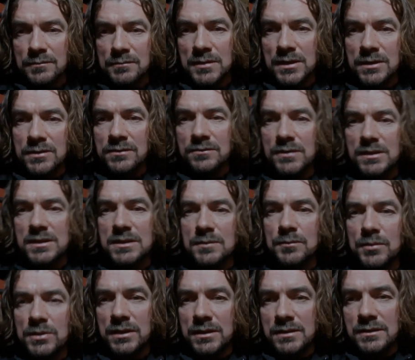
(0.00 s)
amount of
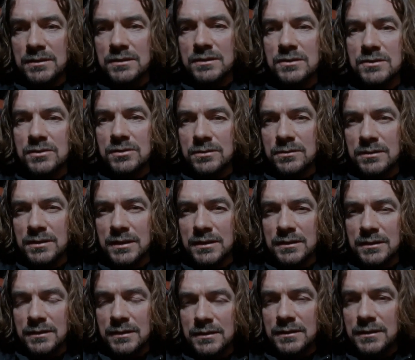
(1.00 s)
experience as you, then
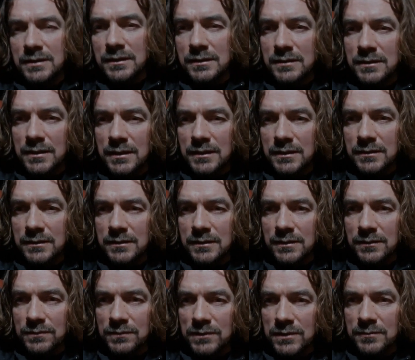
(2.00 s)
it's kind of
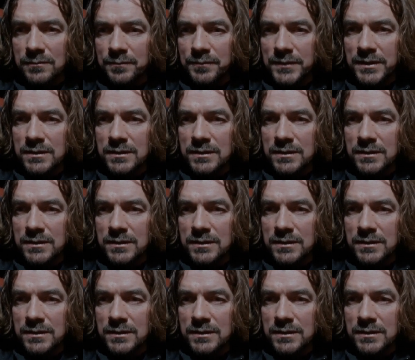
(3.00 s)
different.